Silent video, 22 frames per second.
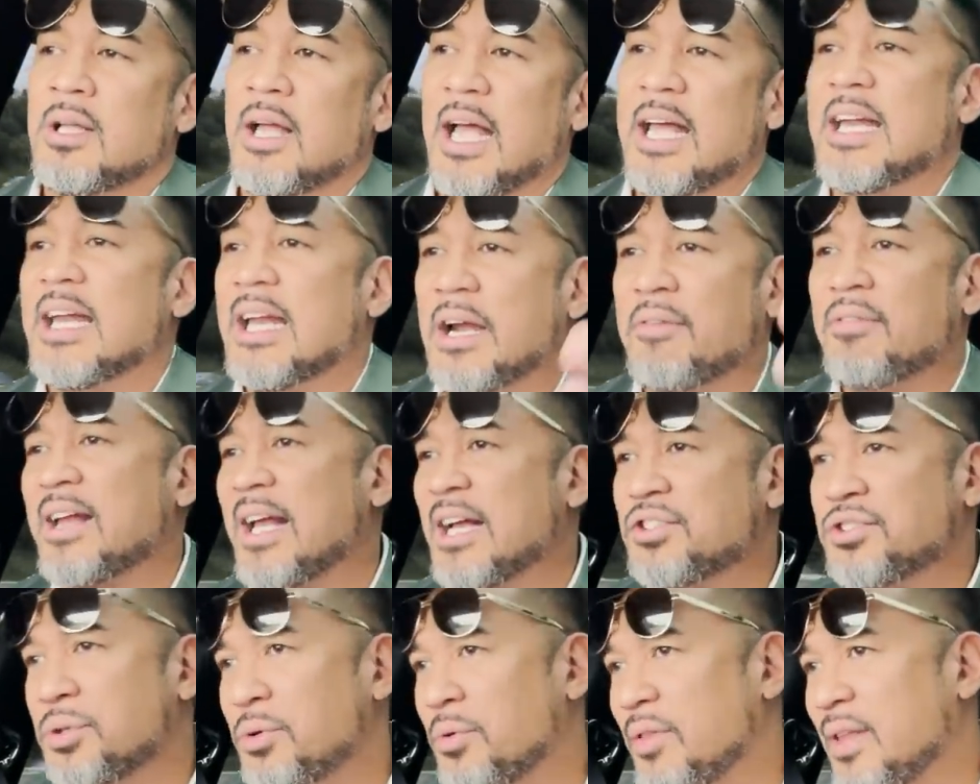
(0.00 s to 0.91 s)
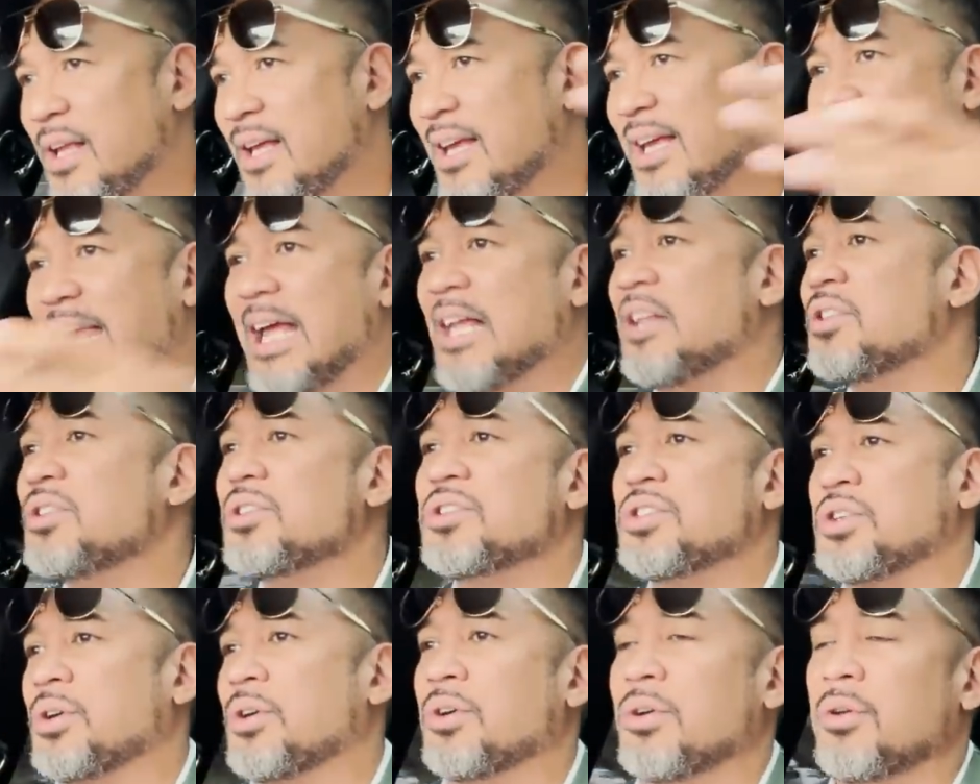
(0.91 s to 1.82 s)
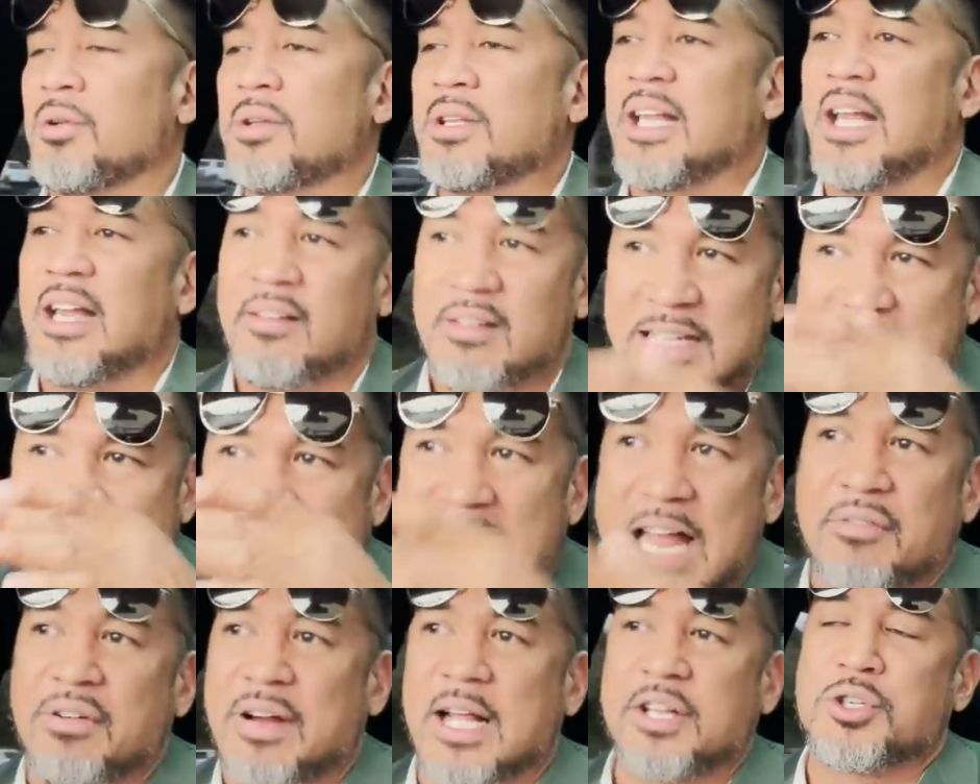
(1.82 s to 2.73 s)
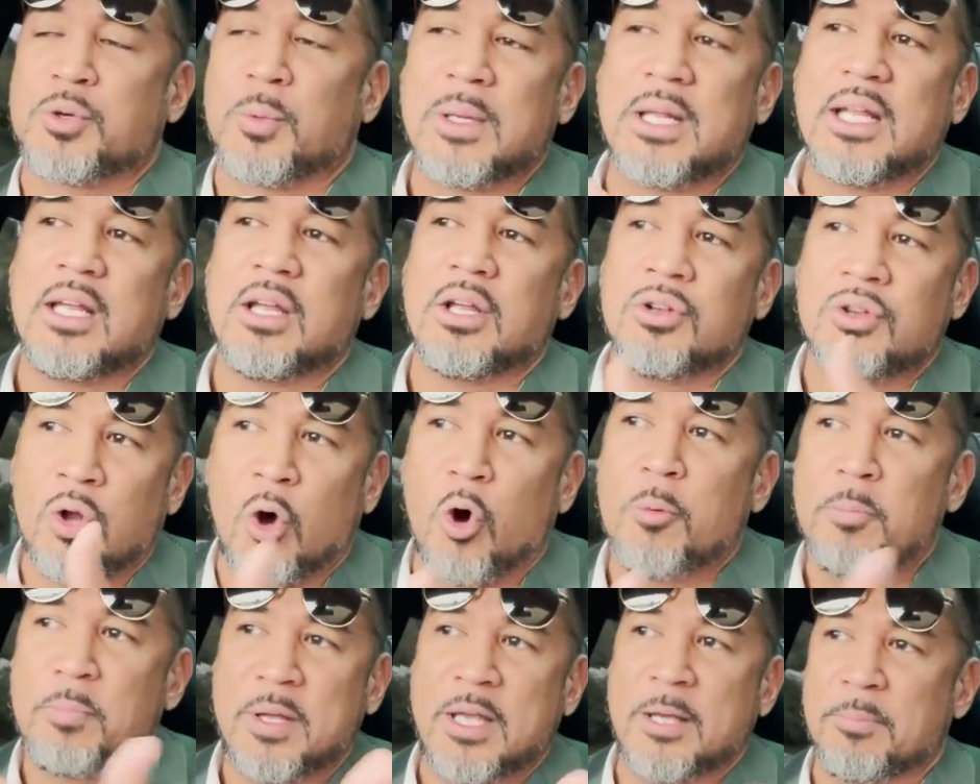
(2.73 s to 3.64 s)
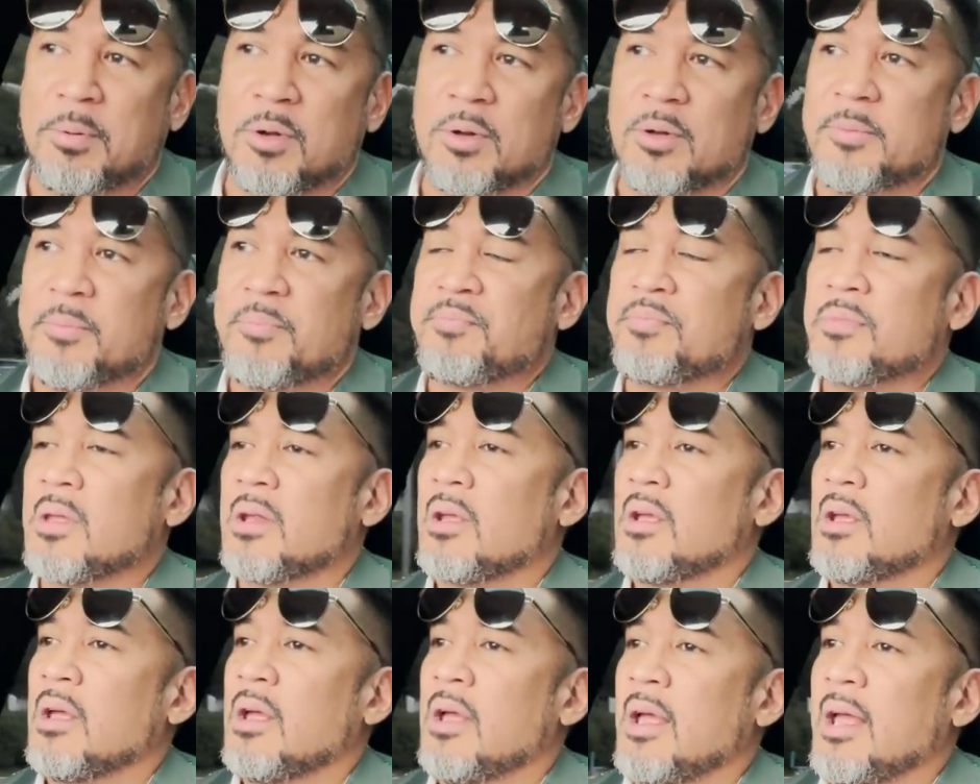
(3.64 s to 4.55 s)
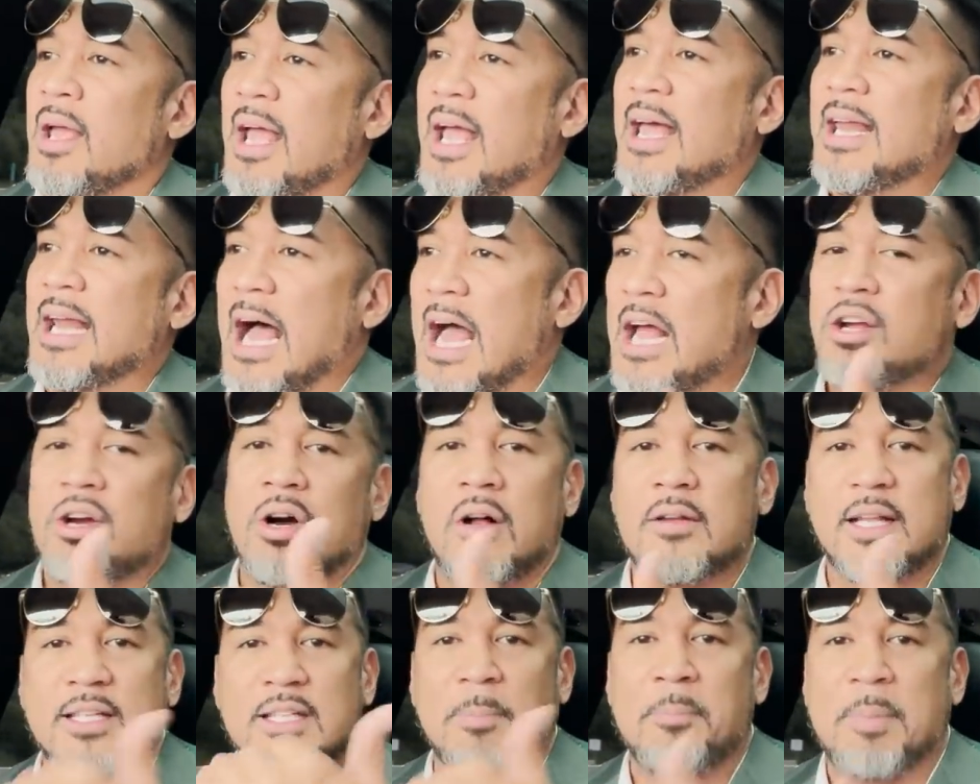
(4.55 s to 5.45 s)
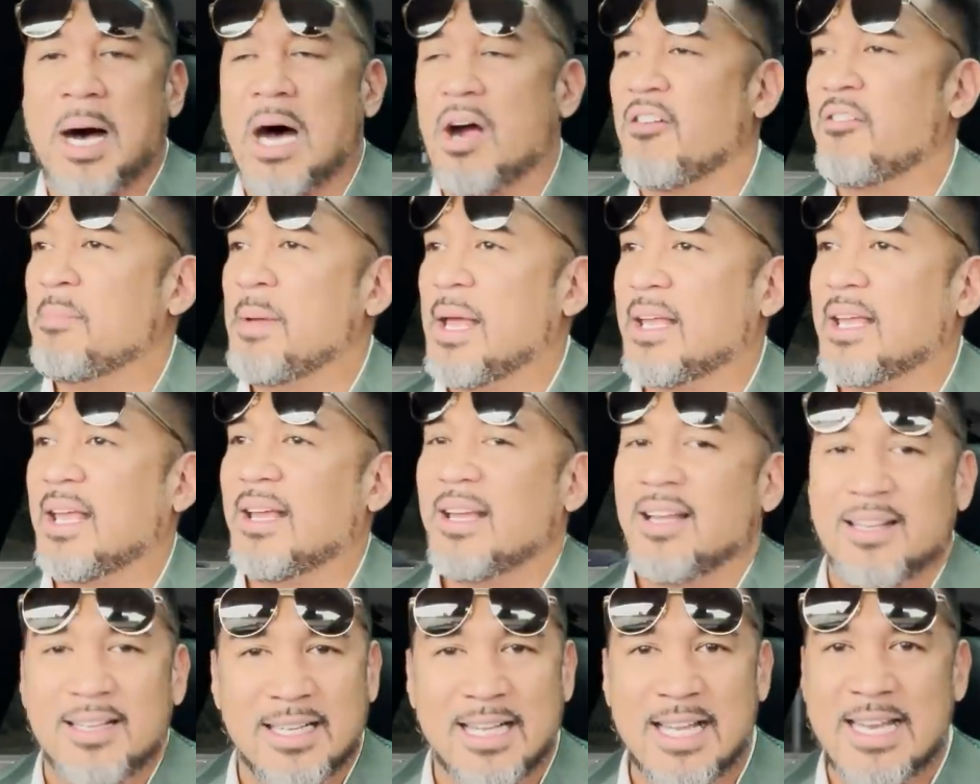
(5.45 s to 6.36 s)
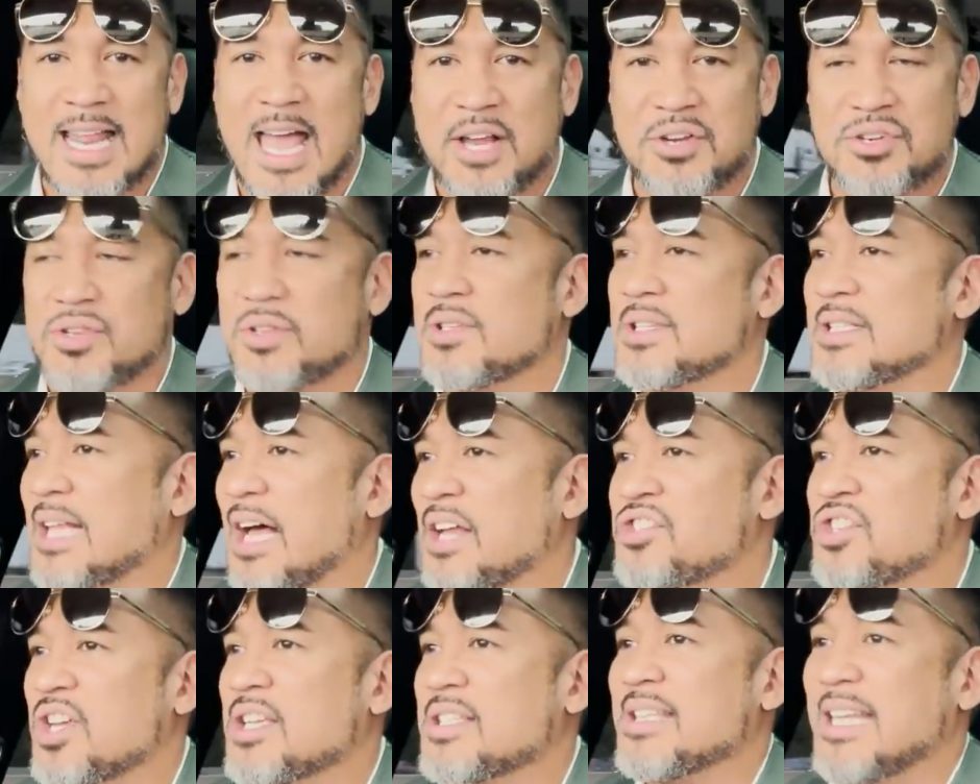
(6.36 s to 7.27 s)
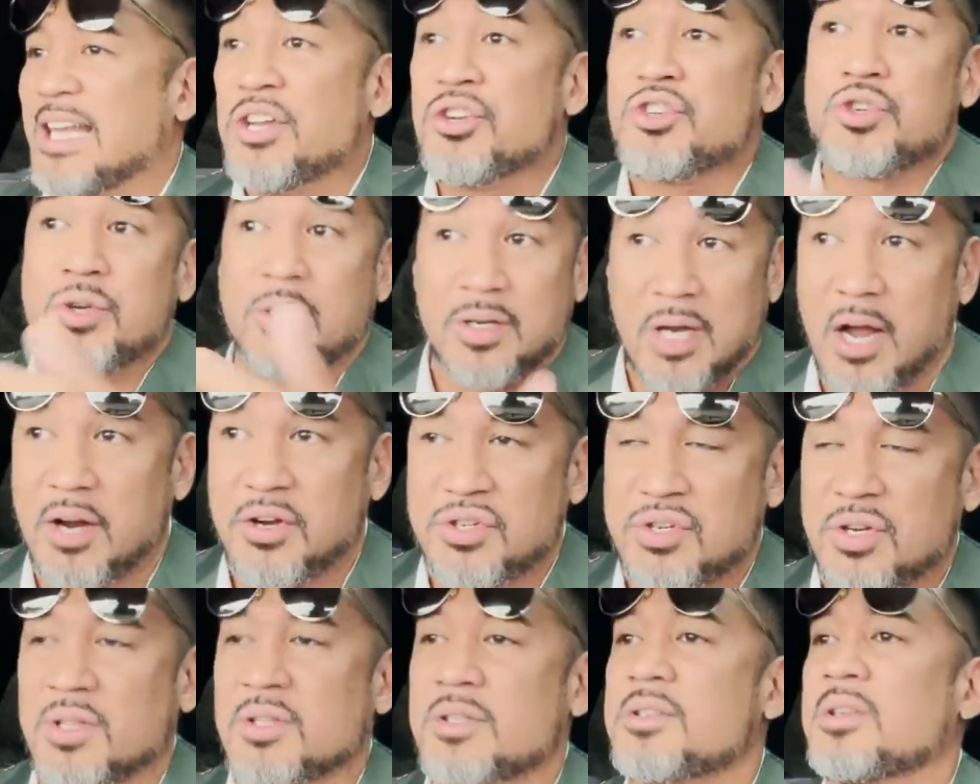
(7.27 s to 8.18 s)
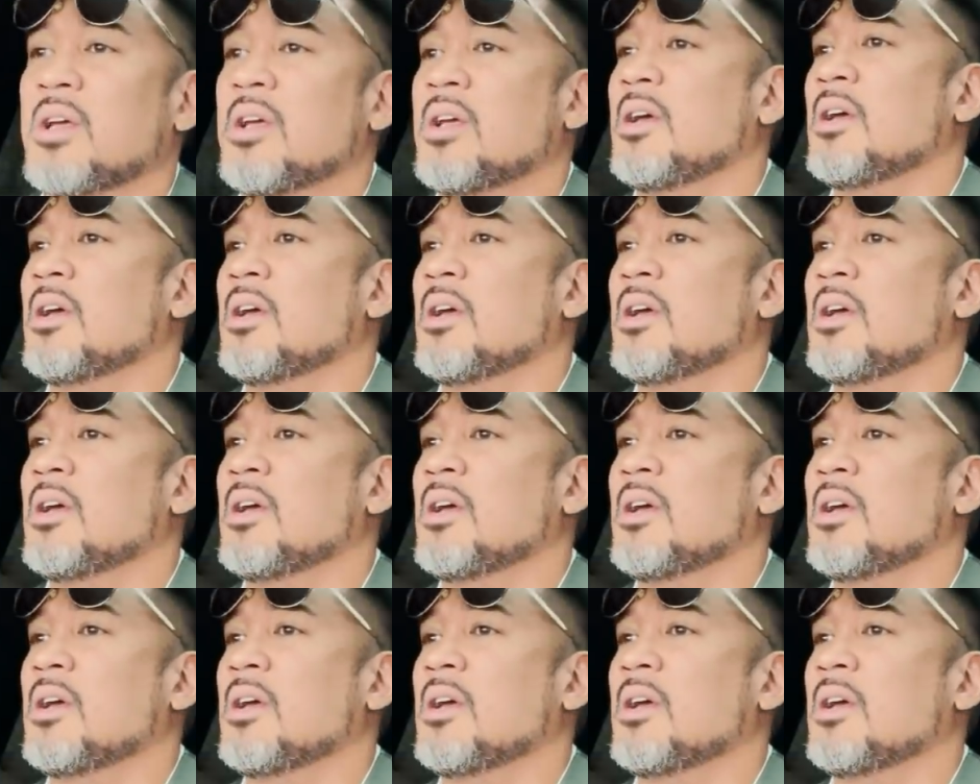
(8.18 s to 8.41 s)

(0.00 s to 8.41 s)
and they never get to the internal, and they never get to really know people. And I call that the power of making connections, not just introductions,